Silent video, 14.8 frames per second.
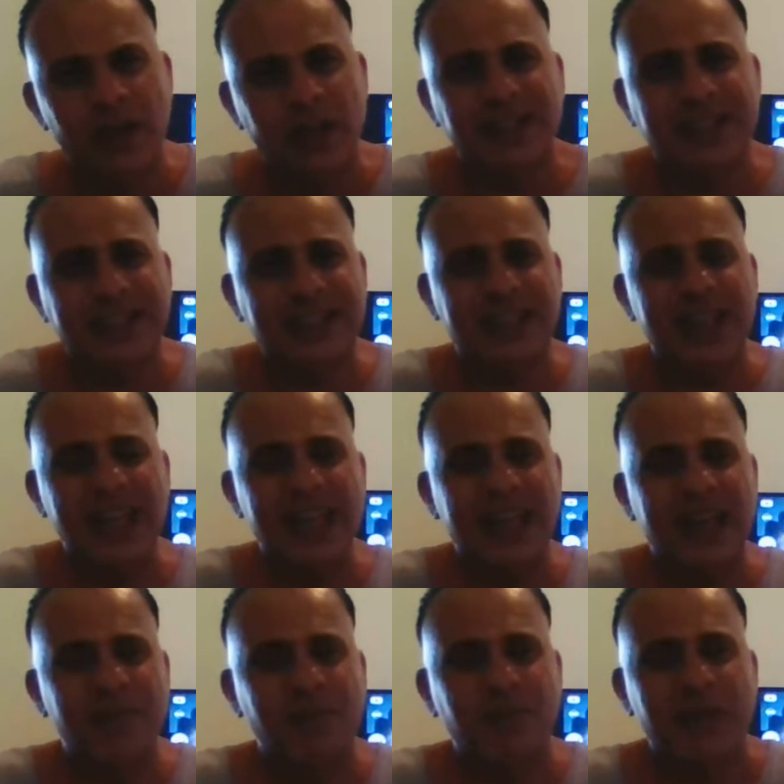to
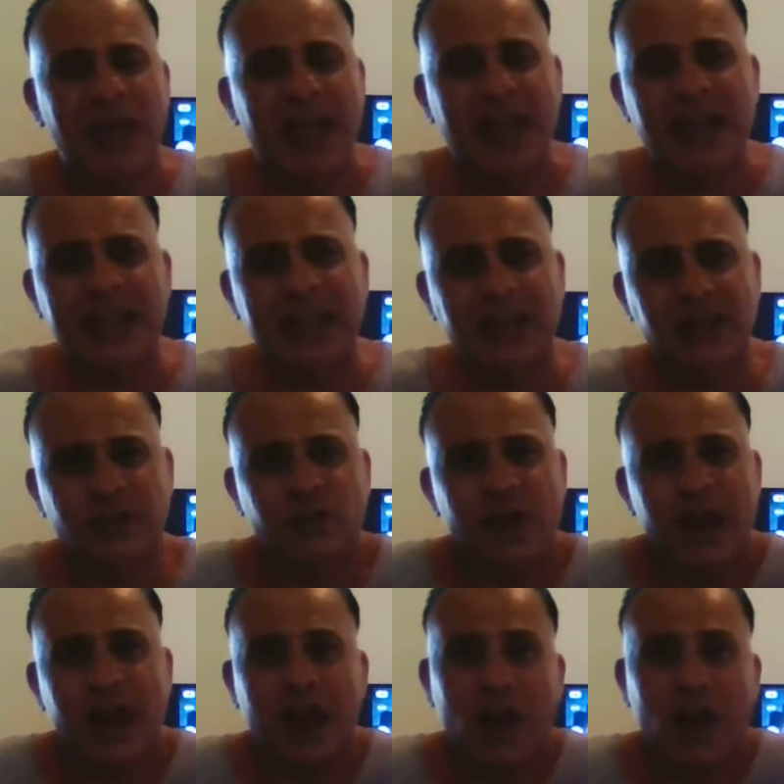see Ellie as a threat.